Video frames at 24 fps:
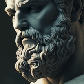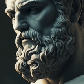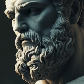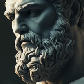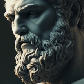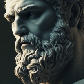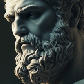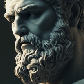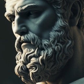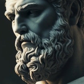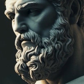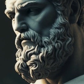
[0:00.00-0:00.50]
That
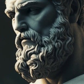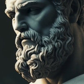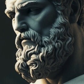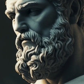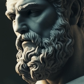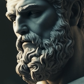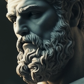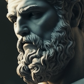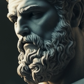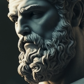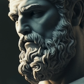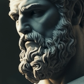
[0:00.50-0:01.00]
might be
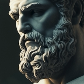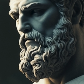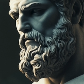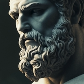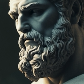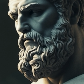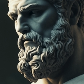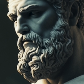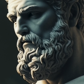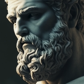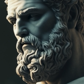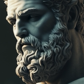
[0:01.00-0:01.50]
true for
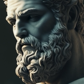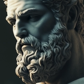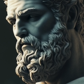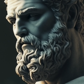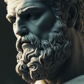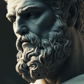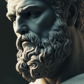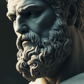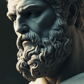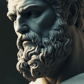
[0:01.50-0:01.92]
many.